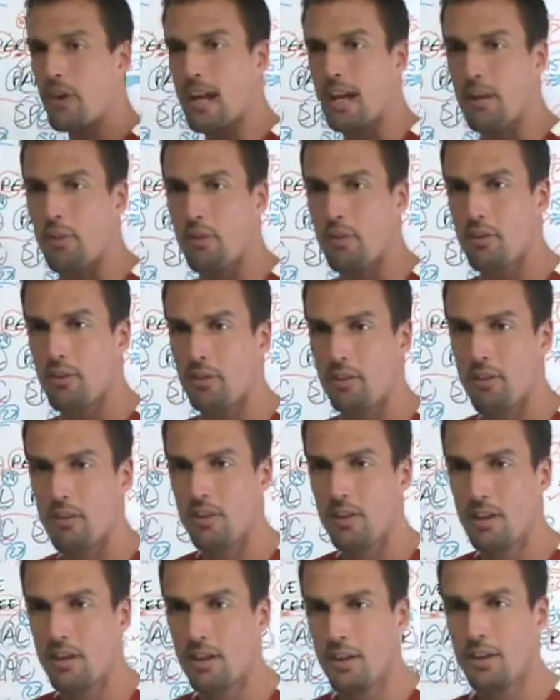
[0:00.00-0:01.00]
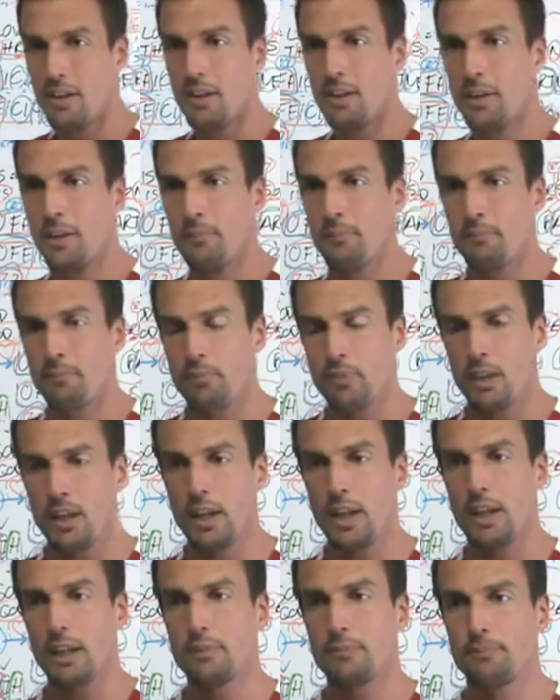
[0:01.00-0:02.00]
faith.
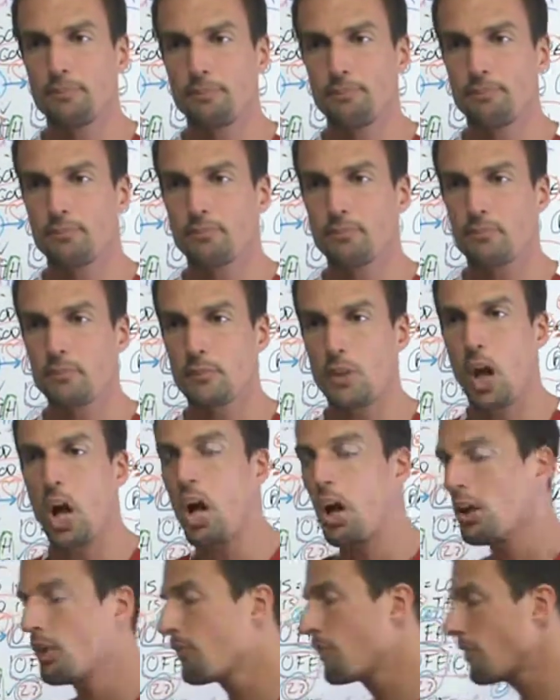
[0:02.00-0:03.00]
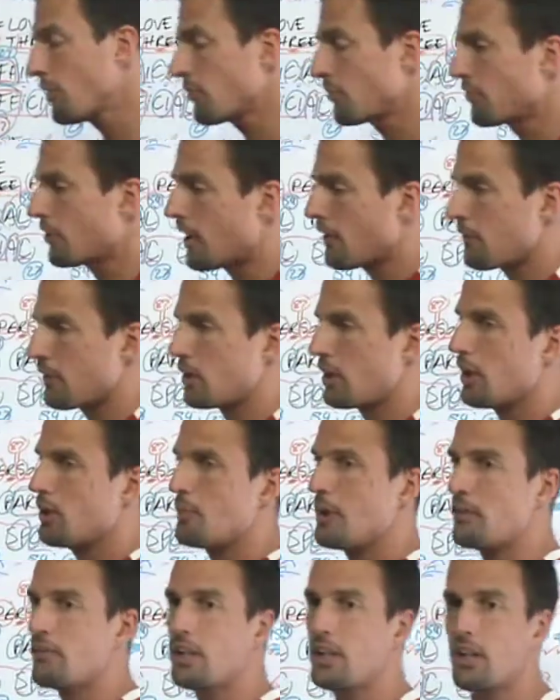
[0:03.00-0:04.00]
Okay? All of this stuff in all
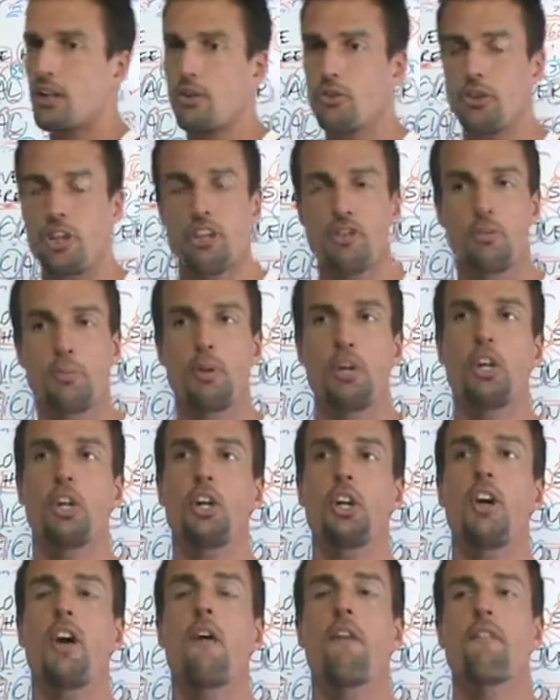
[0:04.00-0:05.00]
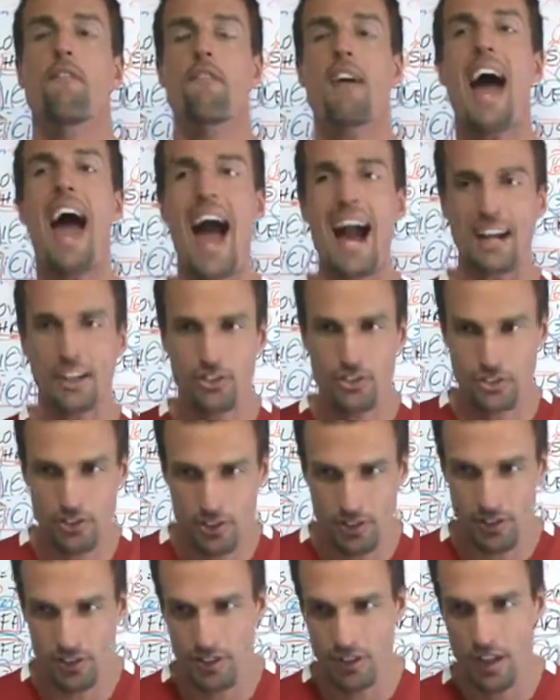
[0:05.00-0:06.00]
my videos is pure
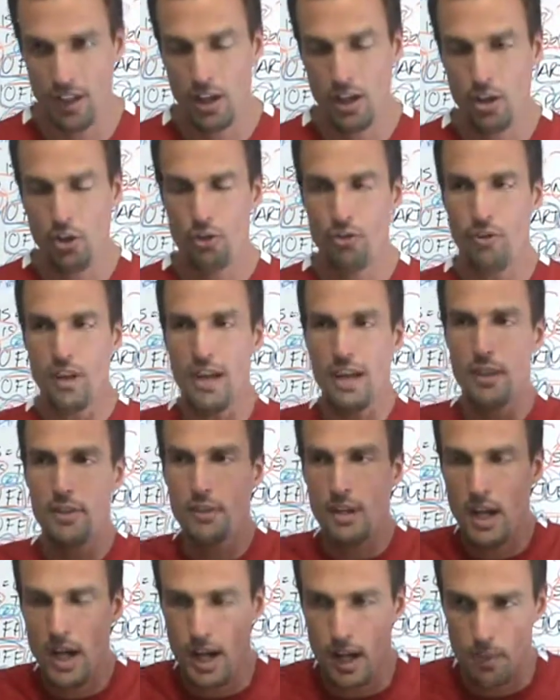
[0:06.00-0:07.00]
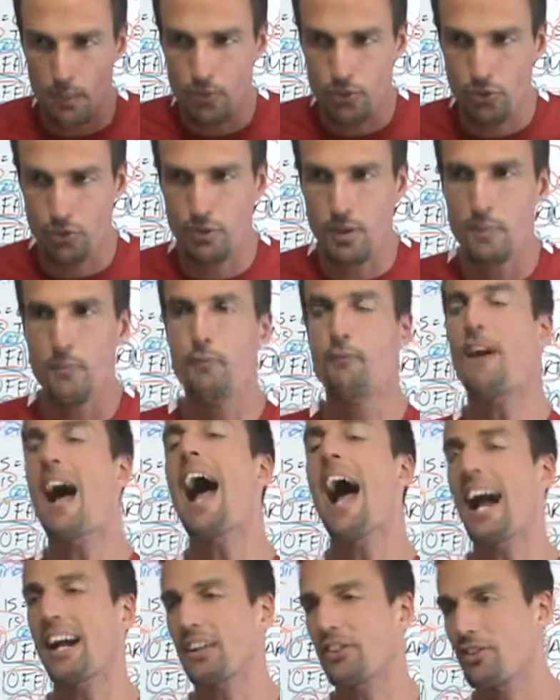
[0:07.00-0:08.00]
facts. Faith comes from
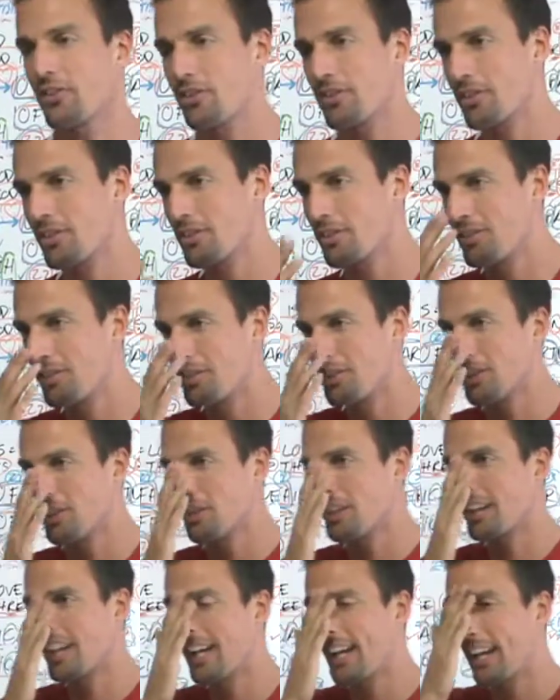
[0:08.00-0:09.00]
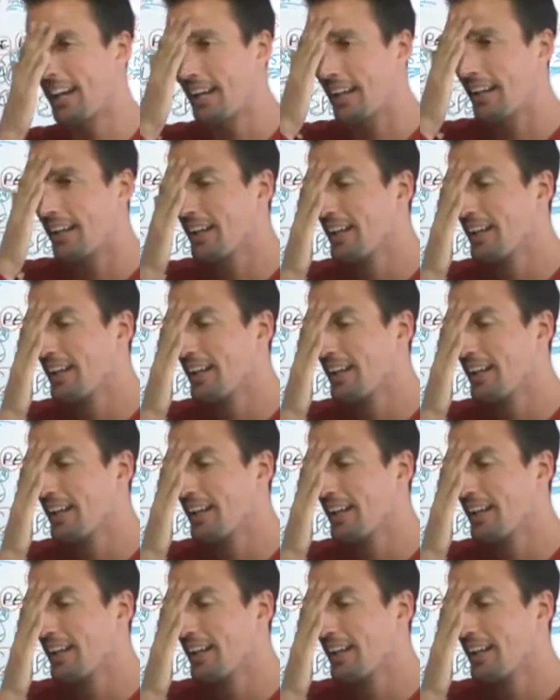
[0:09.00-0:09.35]
facts. Okay? Okay?